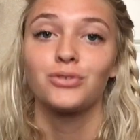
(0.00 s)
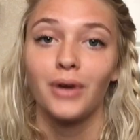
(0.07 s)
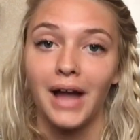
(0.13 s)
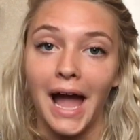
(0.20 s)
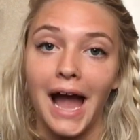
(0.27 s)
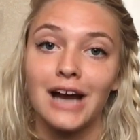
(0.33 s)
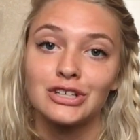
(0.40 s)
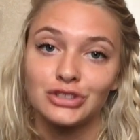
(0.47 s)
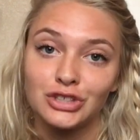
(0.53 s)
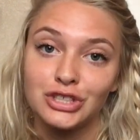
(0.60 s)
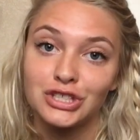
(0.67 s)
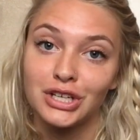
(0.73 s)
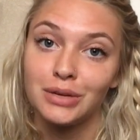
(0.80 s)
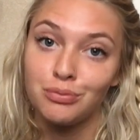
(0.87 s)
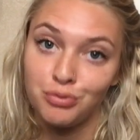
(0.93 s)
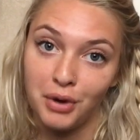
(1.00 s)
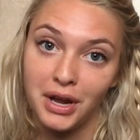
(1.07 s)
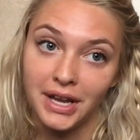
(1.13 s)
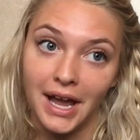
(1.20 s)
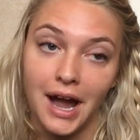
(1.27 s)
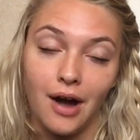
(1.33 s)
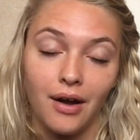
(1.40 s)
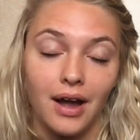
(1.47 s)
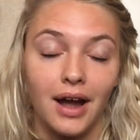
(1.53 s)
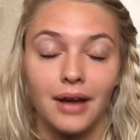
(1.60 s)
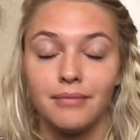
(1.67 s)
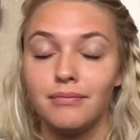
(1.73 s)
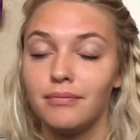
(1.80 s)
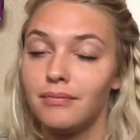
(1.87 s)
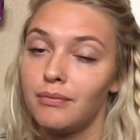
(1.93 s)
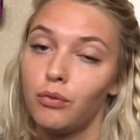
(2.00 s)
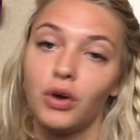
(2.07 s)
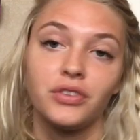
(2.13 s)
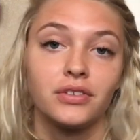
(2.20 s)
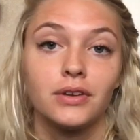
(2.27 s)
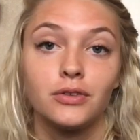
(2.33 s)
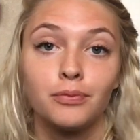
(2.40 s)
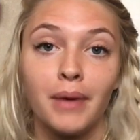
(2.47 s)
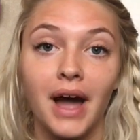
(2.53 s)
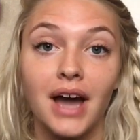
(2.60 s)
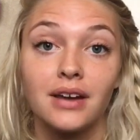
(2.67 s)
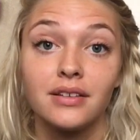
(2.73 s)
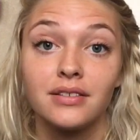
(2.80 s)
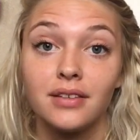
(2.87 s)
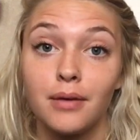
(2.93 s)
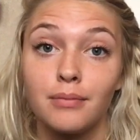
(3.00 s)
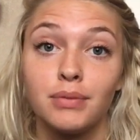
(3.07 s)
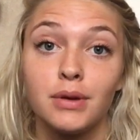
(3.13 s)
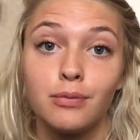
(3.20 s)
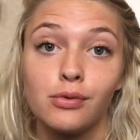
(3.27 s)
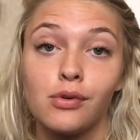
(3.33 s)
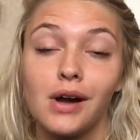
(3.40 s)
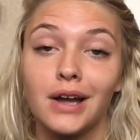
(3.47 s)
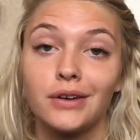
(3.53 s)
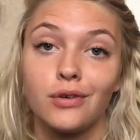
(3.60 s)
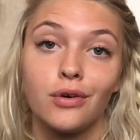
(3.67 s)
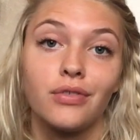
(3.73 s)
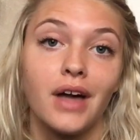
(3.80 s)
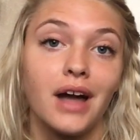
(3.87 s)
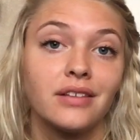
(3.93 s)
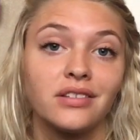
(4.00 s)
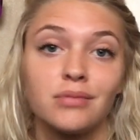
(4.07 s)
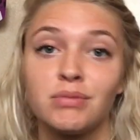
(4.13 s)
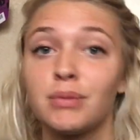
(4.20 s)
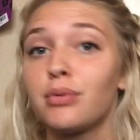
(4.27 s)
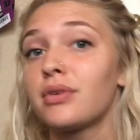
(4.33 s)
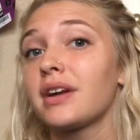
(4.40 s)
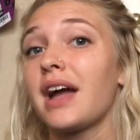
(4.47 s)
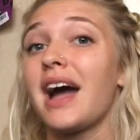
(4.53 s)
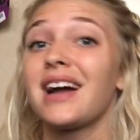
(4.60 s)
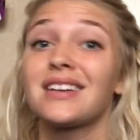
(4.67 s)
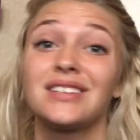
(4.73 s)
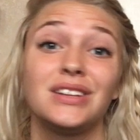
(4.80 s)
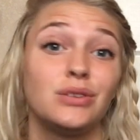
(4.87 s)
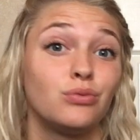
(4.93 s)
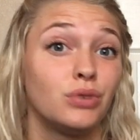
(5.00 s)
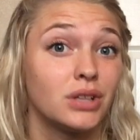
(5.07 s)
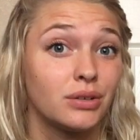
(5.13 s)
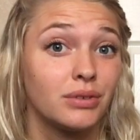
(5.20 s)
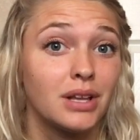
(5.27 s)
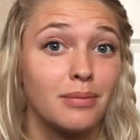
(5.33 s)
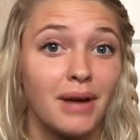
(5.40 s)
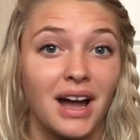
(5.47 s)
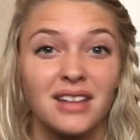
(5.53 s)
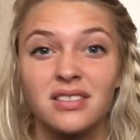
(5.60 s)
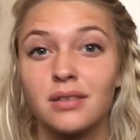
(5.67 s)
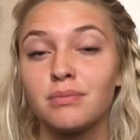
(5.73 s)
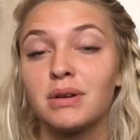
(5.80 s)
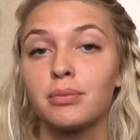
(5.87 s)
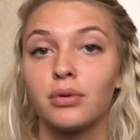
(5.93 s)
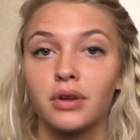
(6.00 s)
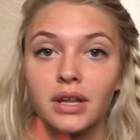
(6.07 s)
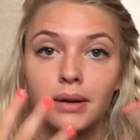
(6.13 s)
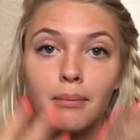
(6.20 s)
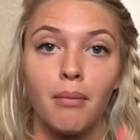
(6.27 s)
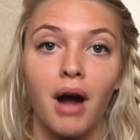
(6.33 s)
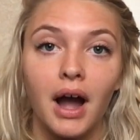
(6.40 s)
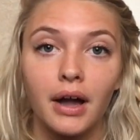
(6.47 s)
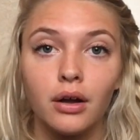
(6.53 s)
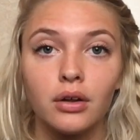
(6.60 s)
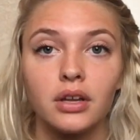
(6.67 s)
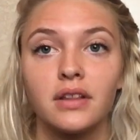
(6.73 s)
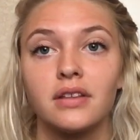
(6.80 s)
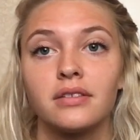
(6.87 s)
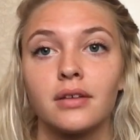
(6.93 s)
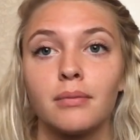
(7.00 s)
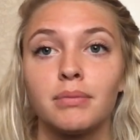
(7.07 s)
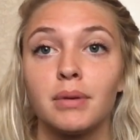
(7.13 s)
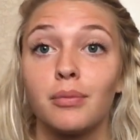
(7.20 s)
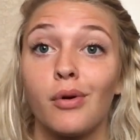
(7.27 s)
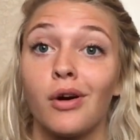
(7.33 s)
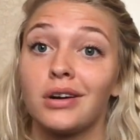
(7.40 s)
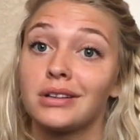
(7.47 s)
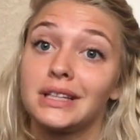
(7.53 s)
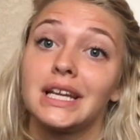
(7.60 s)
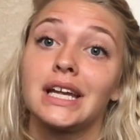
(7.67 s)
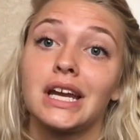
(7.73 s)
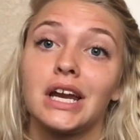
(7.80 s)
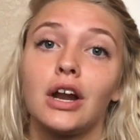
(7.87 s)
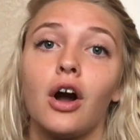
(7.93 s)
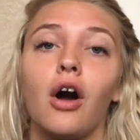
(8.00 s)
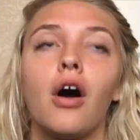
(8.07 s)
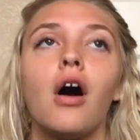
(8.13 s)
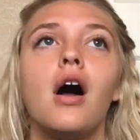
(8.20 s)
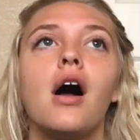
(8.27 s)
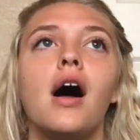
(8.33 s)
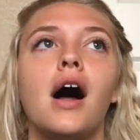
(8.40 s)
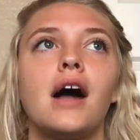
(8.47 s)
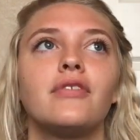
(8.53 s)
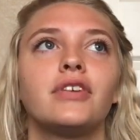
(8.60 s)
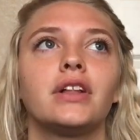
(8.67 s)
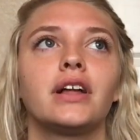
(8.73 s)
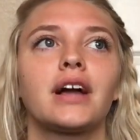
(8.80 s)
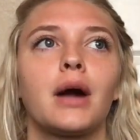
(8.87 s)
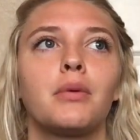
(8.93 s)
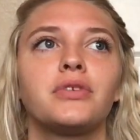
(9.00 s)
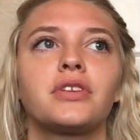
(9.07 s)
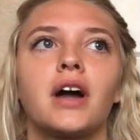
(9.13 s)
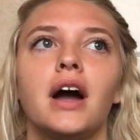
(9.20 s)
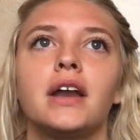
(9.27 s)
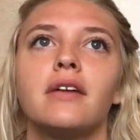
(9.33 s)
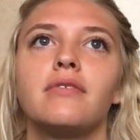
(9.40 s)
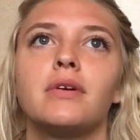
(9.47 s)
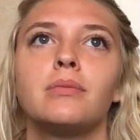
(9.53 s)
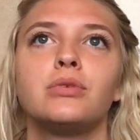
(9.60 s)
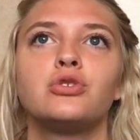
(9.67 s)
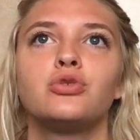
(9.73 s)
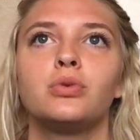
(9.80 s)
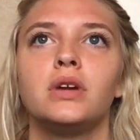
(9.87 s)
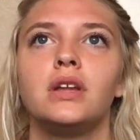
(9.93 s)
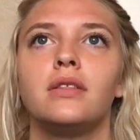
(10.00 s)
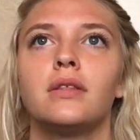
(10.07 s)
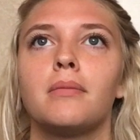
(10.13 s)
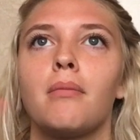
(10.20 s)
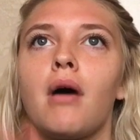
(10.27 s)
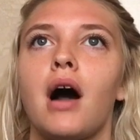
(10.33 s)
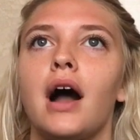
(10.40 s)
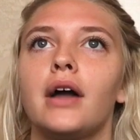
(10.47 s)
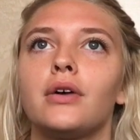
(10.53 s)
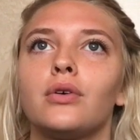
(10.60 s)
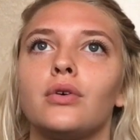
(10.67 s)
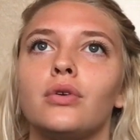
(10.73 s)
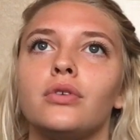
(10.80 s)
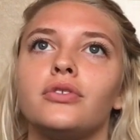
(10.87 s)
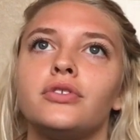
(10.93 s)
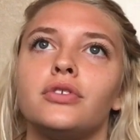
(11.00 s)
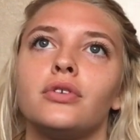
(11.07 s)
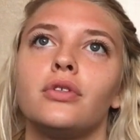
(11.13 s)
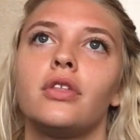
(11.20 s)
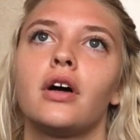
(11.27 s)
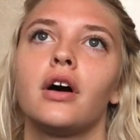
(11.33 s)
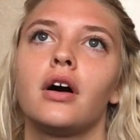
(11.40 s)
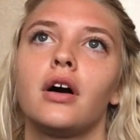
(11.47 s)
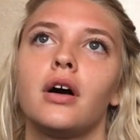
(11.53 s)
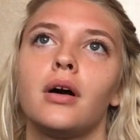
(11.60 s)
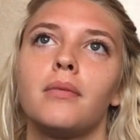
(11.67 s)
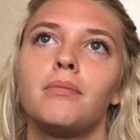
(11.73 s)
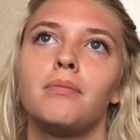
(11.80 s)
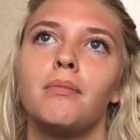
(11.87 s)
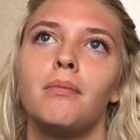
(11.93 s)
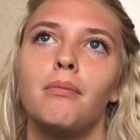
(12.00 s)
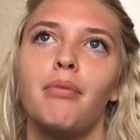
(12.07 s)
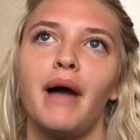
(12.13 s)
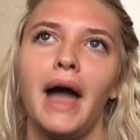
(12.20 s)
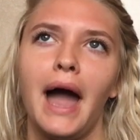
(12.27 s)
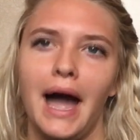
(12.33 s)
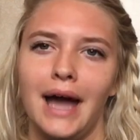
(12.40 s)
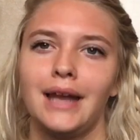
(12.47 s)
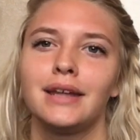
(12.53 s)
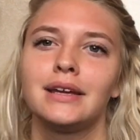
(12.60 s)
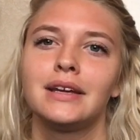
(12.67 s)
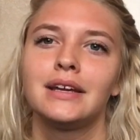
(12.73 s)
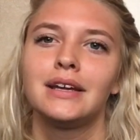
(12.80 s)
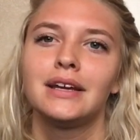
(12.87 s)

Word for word: So I actually did break out. I wasn't as bad as some people, I know that. Some people get acne really, really bad, some people get it mild, and then some people hardly get it at all. I feel like I was kind of in between the mild to the bad